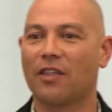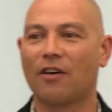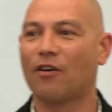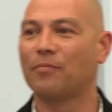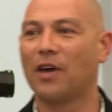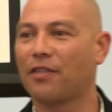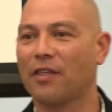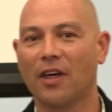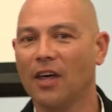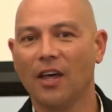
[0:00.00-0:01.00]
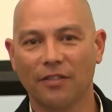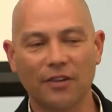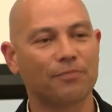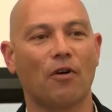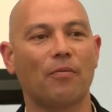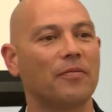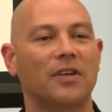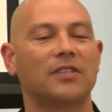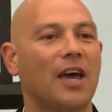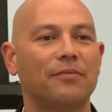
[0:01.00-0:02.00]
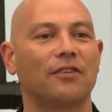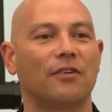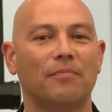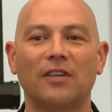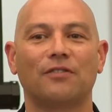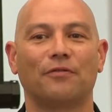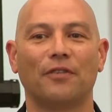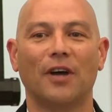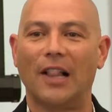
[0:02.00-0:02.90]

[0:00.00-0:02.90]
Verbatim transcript: know they're on meth. This problem is absolutely massive.